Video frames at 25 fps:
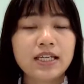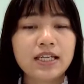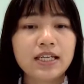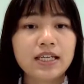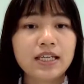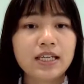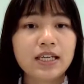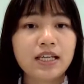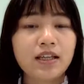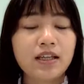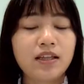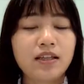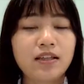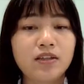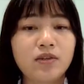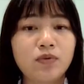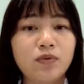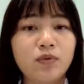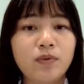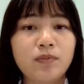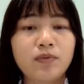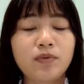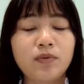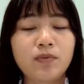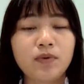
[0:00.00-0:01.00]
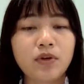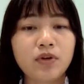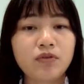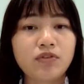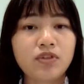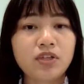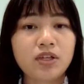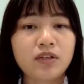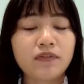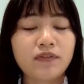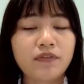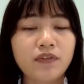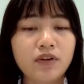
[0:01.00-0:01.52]
and we proposed
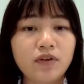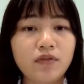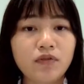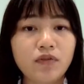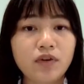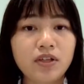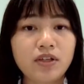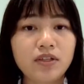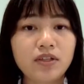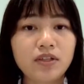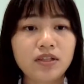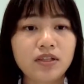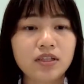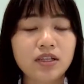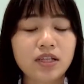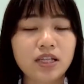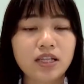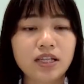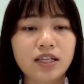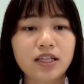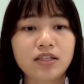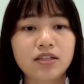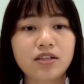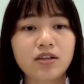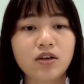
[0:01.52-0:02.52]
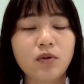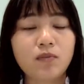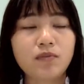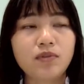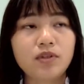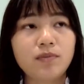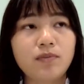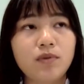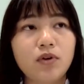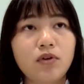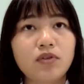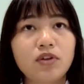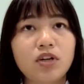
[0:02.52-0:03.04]
a theorem, this
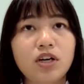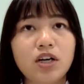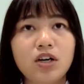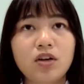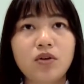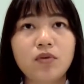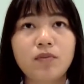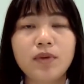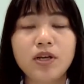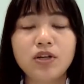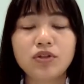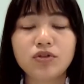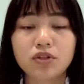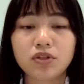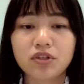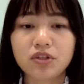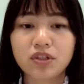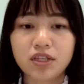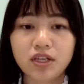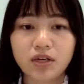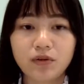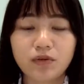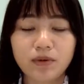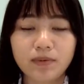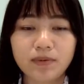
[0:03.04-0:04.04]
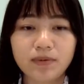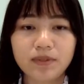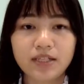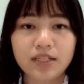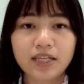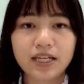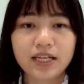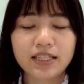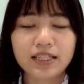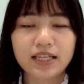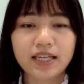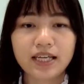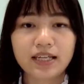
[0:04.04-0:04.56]
optimal kernel matrix theorems
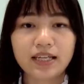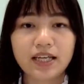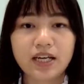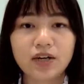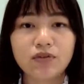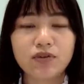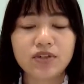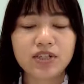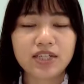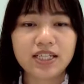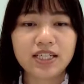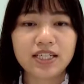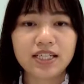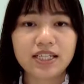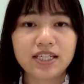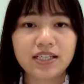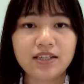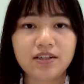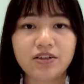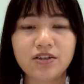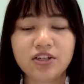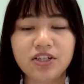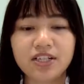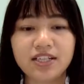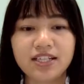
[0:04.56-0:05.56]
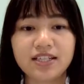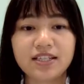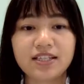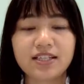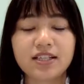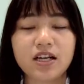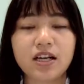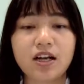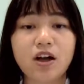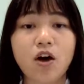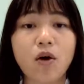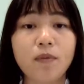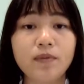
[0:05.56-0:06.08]
that can guarantee there is
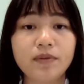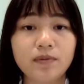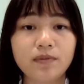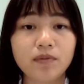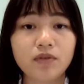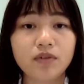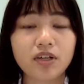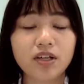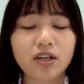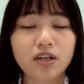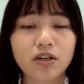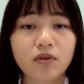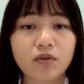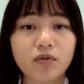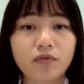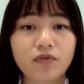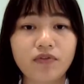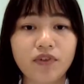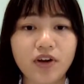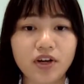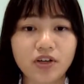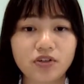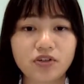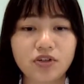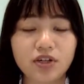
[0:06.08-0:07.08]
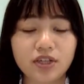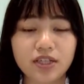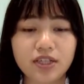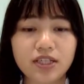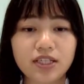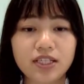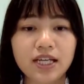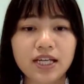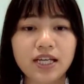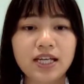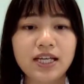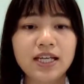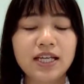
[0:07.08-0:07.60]
optimal kernel
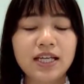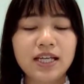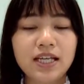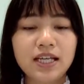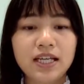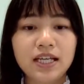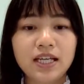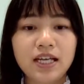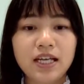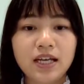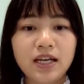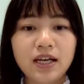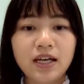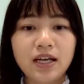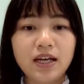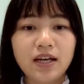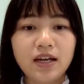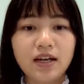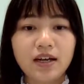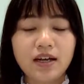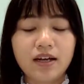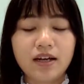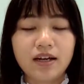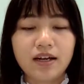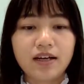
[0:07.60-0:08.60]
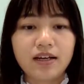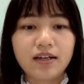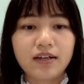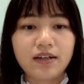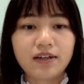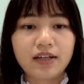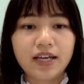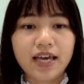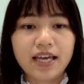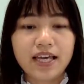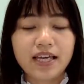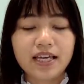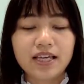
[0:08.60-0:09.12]
functions.
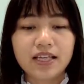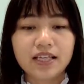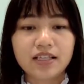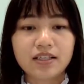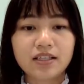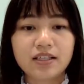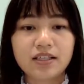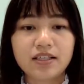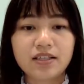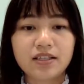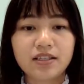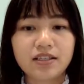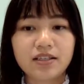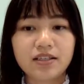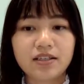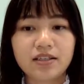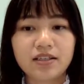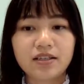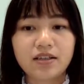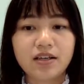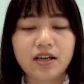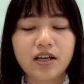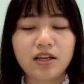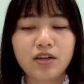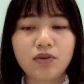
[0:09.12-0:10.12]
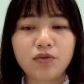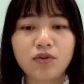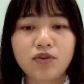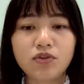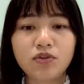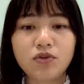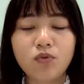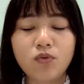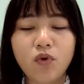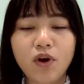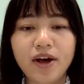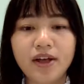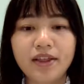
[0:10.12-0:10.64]
Okay, it's this
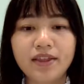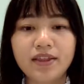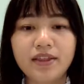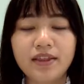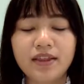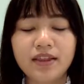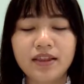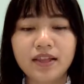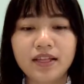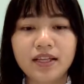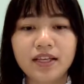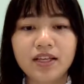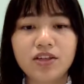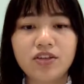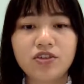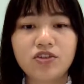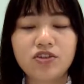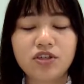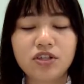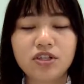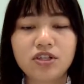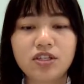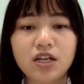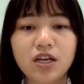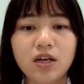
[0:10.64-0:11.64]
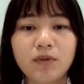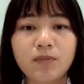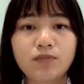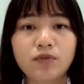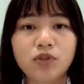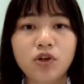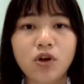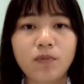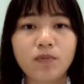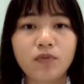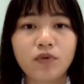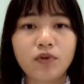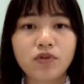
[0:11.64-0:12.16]
equation one is just a
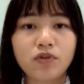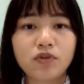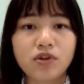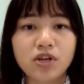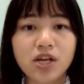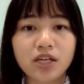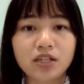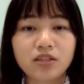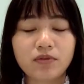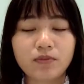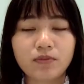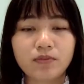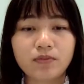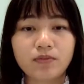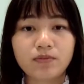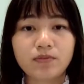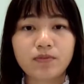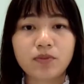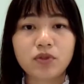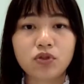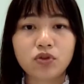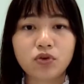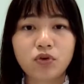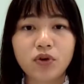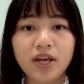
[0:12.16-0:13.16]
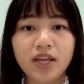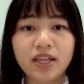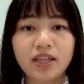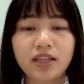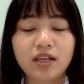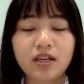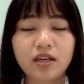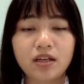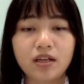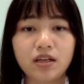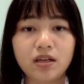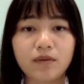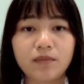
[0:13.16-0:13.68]
dot product between
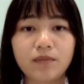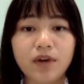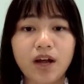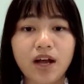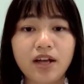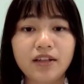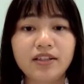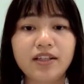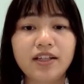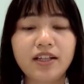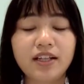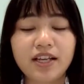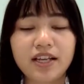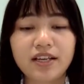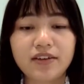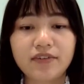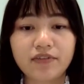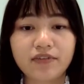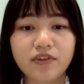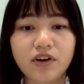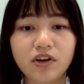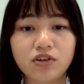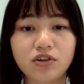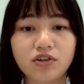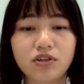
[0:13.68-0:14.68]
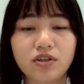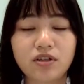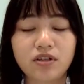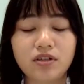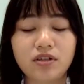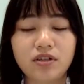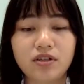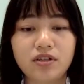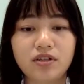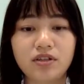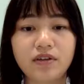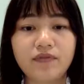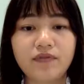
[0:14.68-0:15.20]
the underlying function
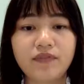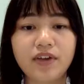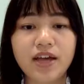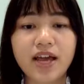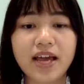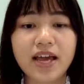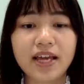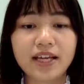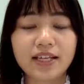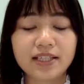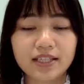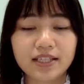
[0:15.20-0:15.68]
this fx,